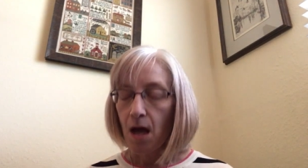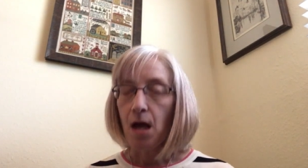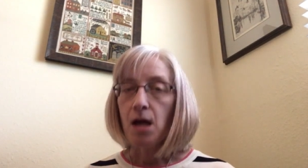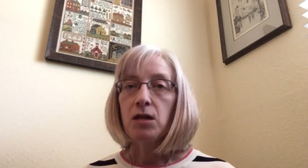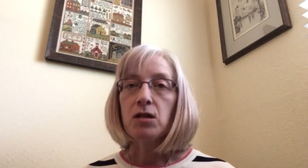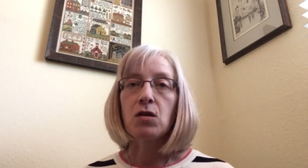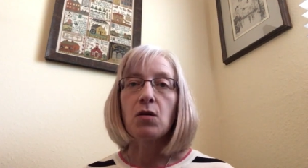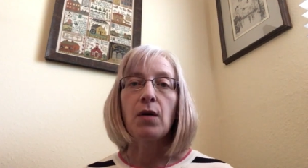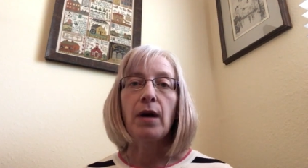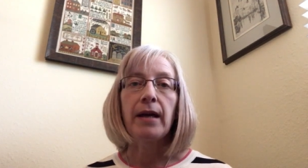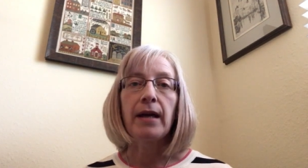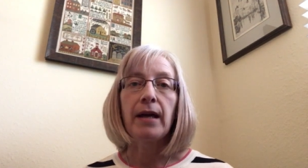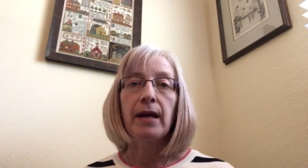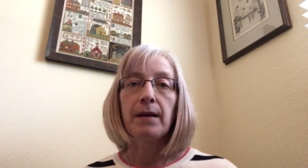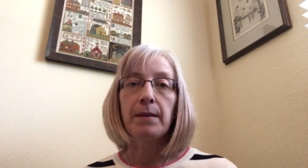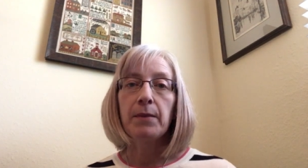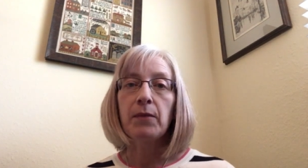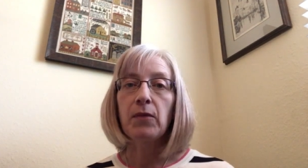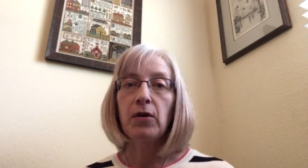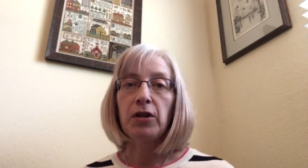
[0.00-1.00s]
So I
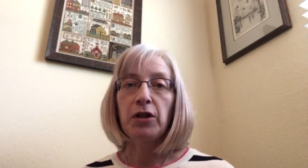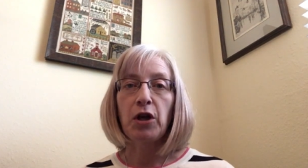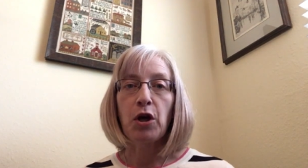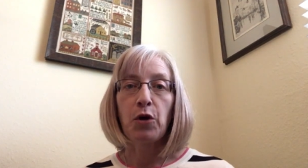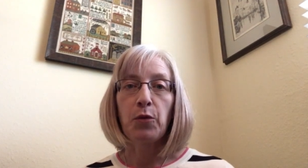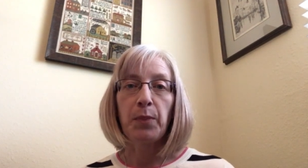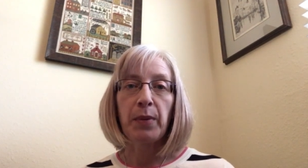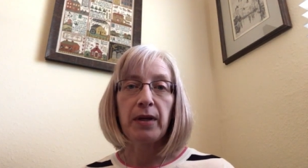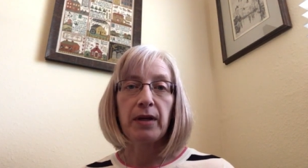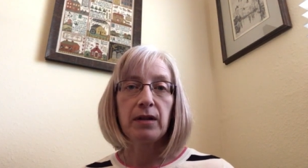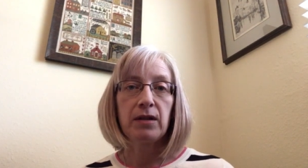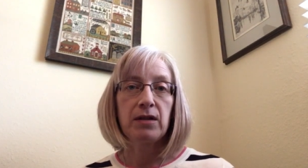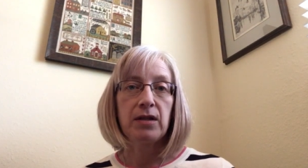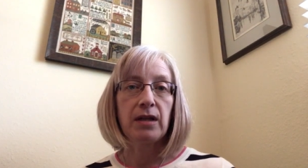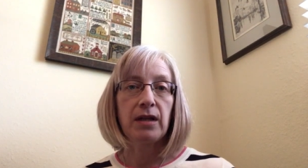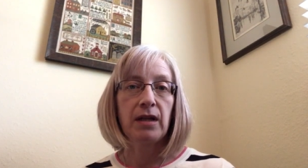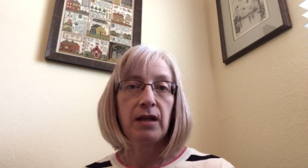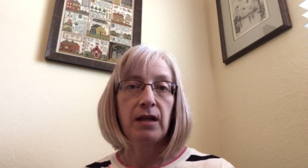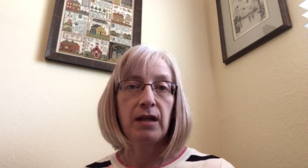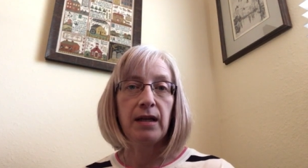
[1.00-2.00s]
am really hoping
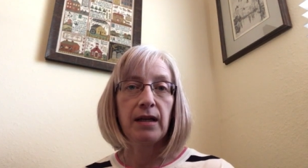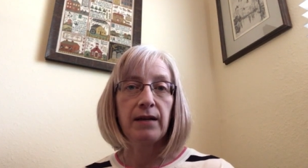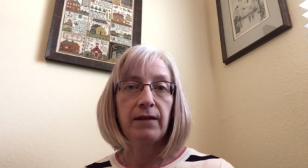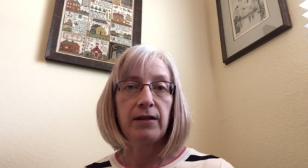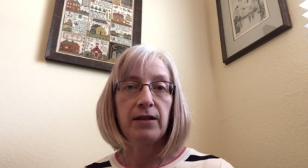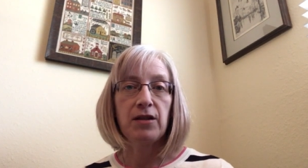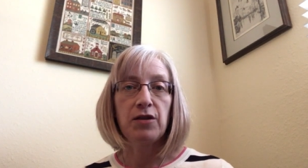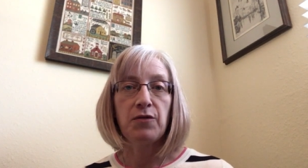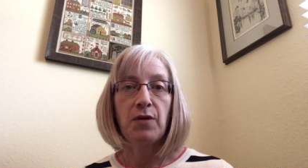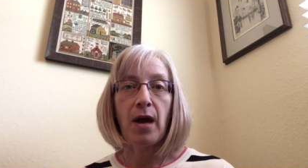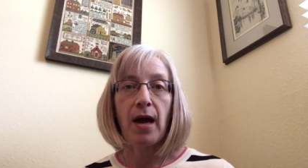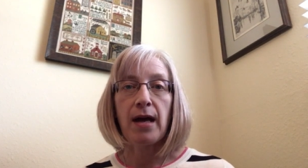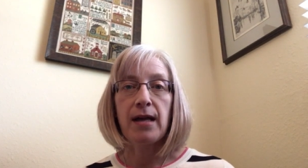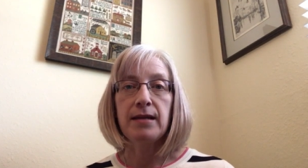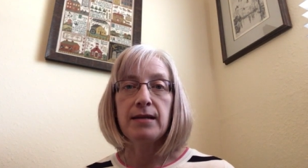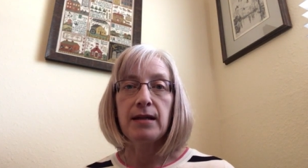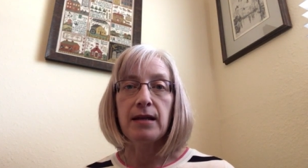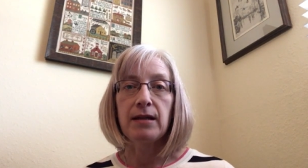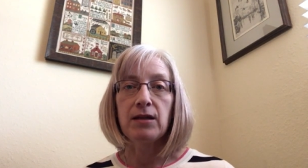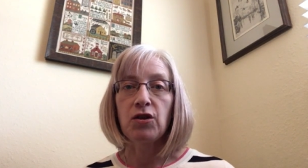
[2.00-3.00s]
to get you
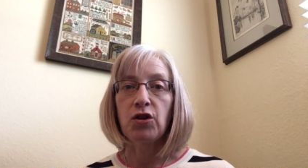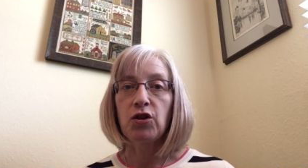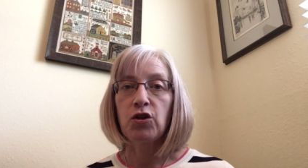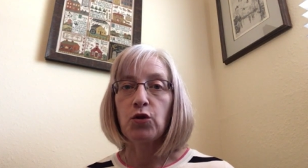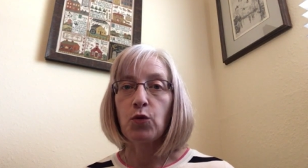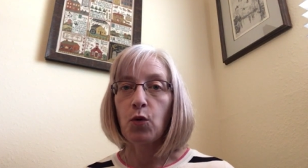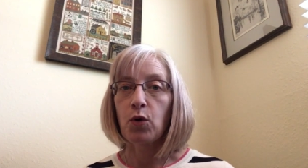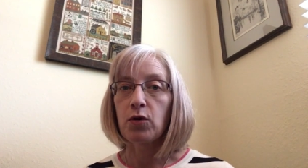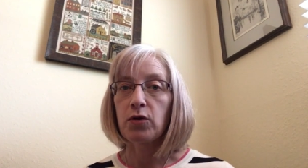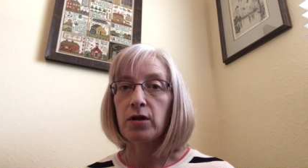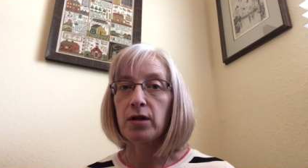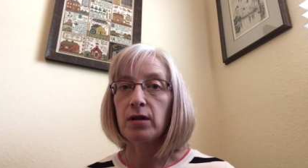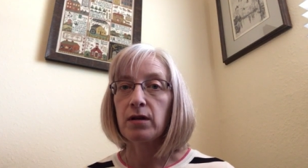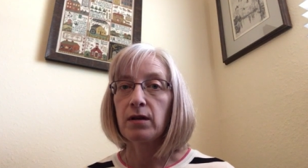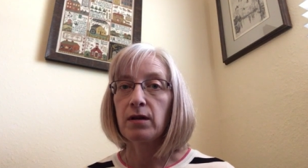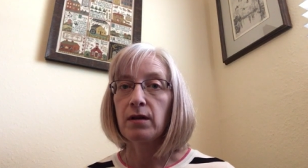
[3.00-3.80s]
guys a short